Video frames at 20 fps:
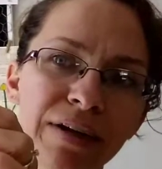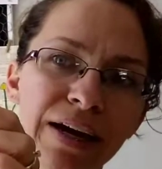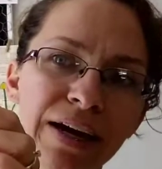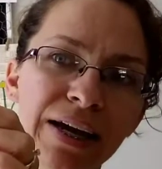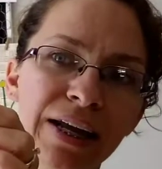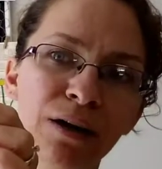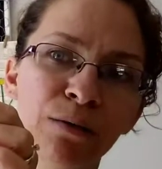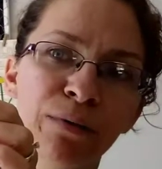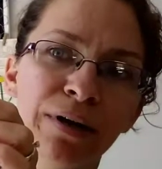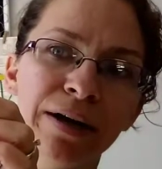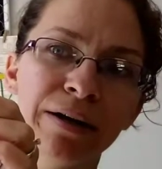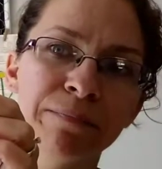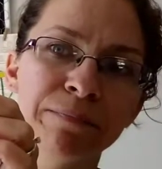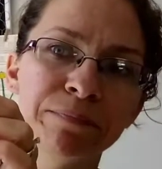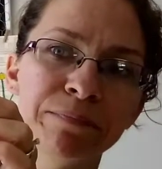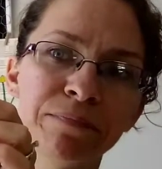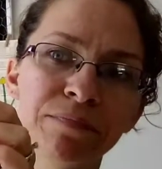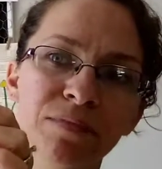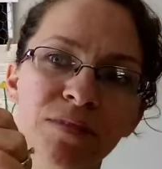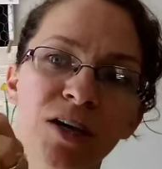Anyway,
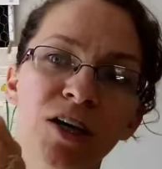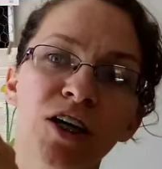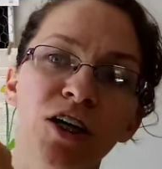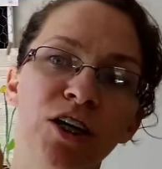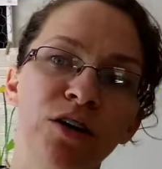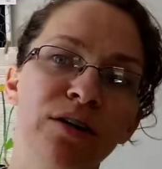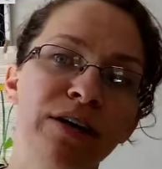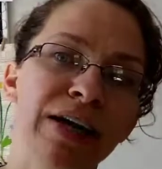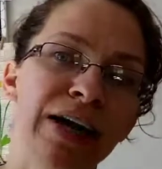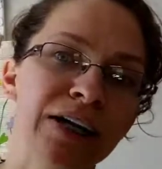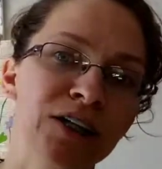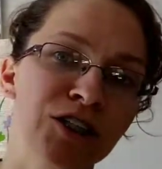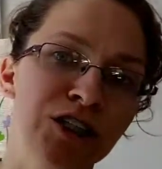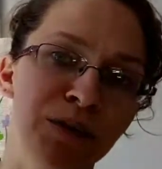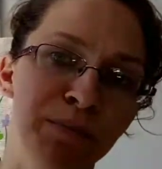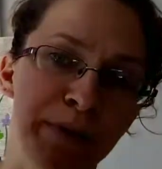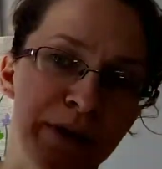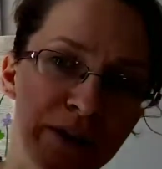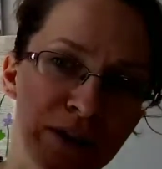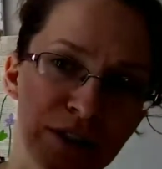you can
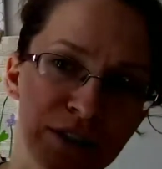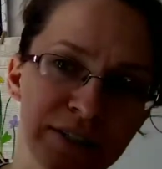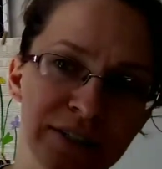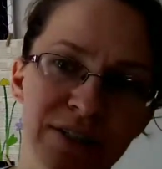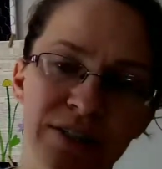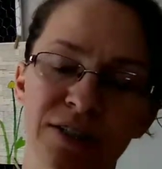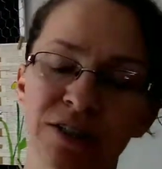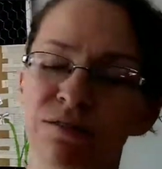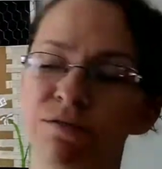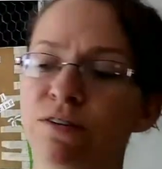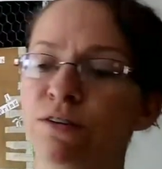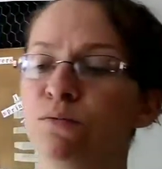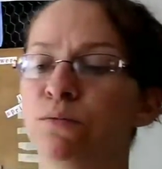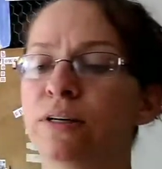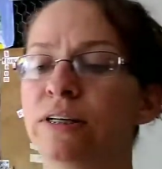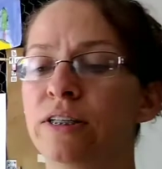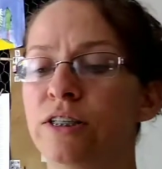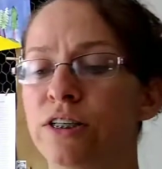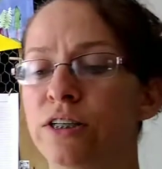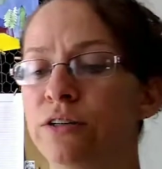actually purchase this if you
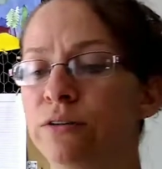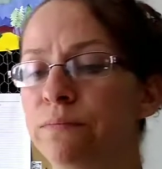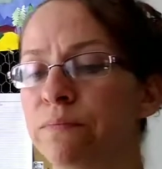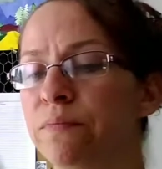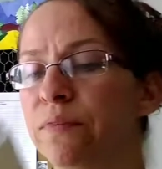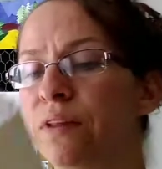want to.